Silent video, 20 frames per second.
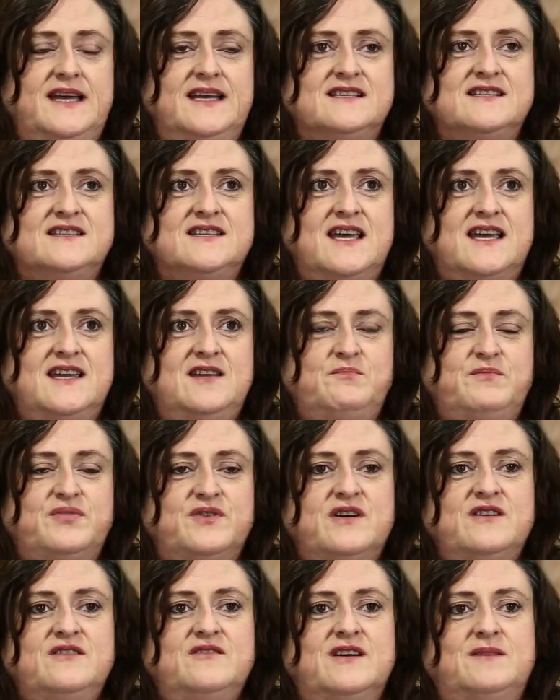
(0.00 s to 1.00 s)
It's a
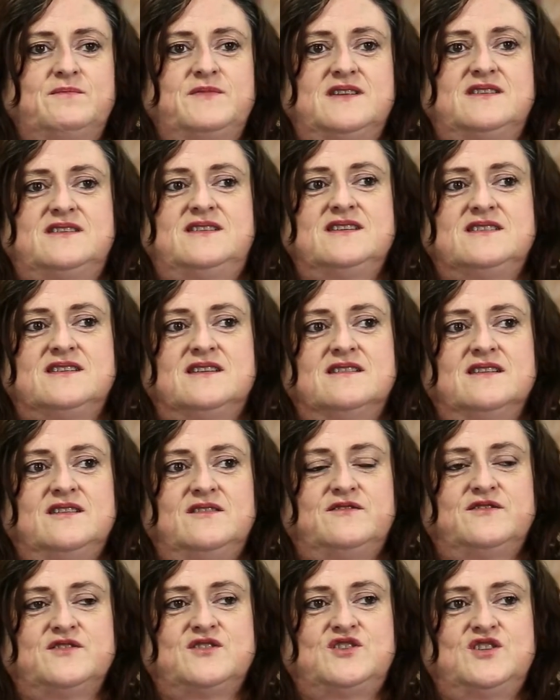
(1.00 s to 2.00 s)
programme that's
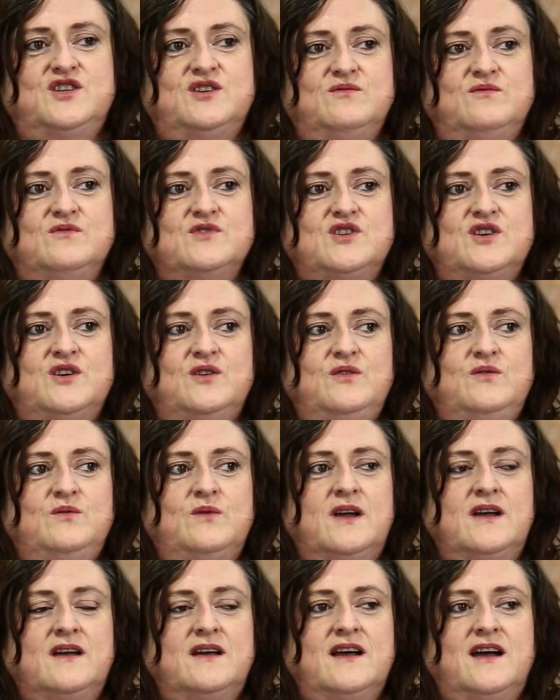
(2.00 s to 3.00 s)
designed for students who
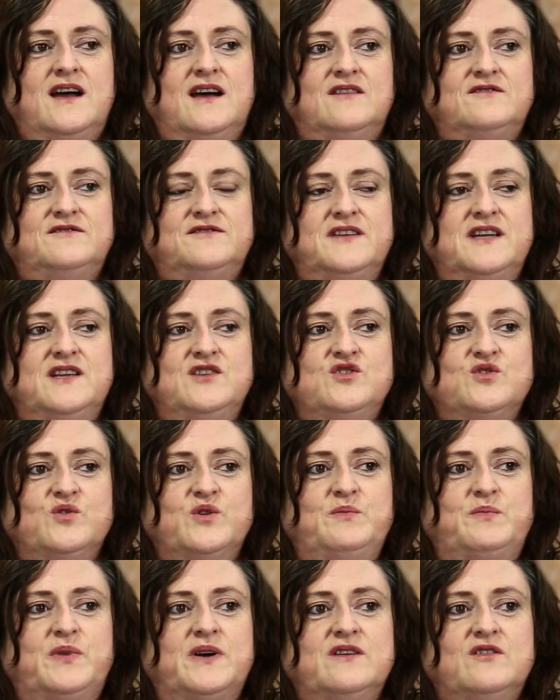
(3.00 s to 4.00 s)
have
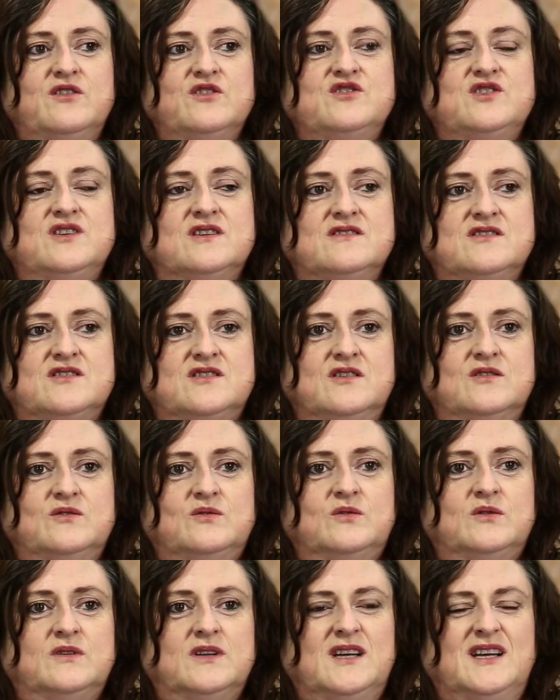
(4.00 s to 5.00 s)
enjoyed biology at
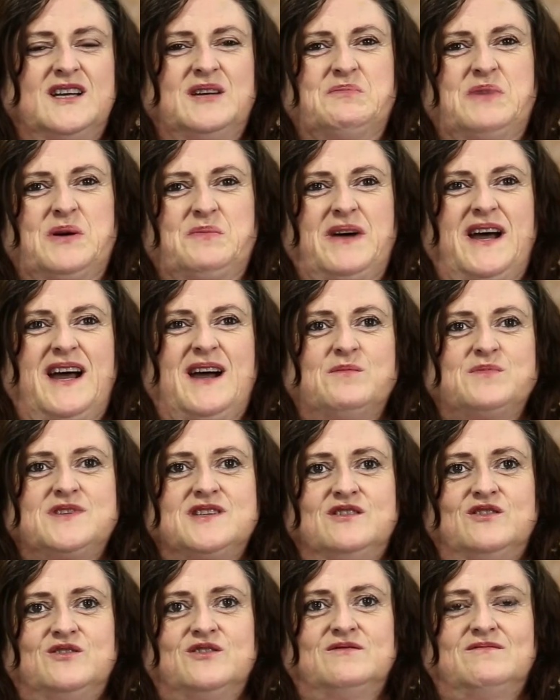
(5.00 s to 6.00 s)
school but perhaps
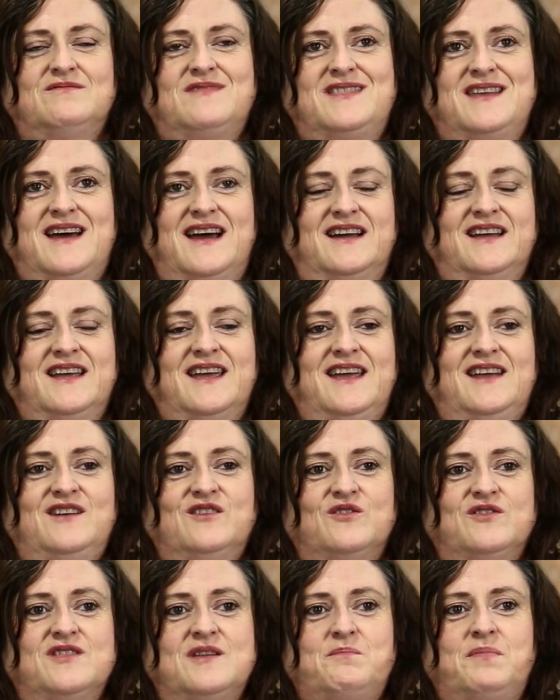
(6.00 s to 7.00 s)
are not that keen
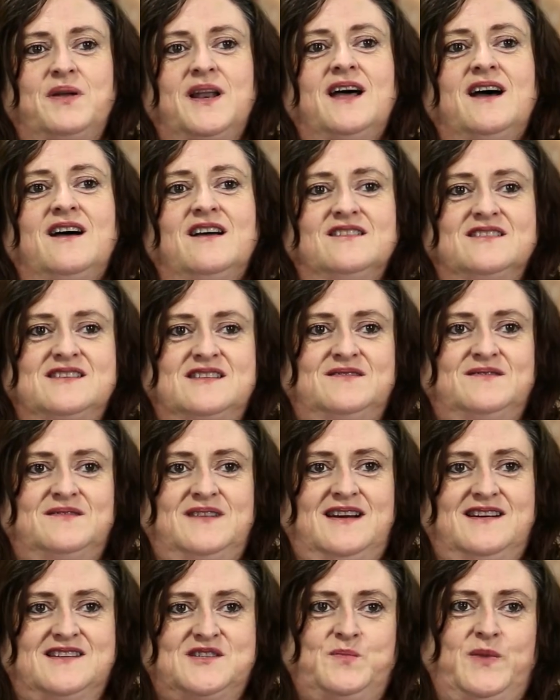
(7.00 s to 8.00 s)
on the plant
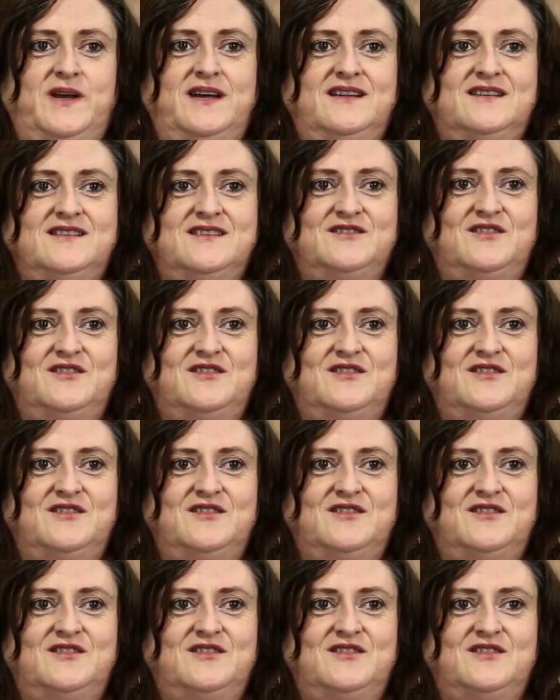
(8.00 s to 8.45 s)
aspect